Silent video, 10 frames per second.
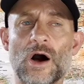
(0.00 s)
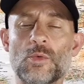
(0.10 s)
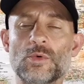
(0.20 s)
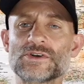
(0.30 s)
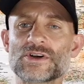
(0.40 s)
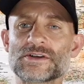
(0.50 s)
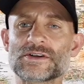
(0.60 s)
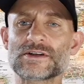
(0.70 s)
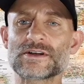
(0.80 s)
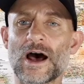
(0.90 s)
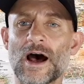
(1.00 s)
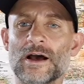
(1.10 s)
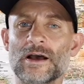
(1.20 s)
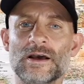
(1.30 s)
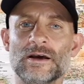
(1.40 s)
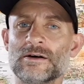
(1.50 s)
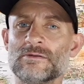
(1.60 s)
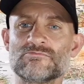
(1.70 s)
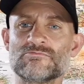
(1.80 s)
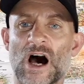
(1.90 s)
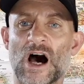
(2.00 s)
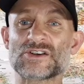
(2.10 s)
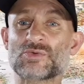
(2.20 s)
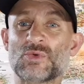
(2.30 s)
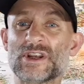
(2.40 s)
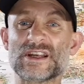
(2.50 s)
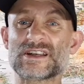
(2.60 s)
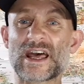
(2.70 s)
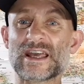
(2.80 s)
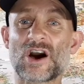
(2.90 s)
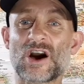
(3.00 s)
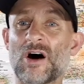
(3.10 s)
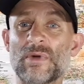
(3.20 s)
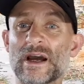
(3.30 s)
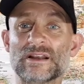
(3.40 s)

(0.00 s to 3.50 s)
was just. I just wanted to stay calm, mate.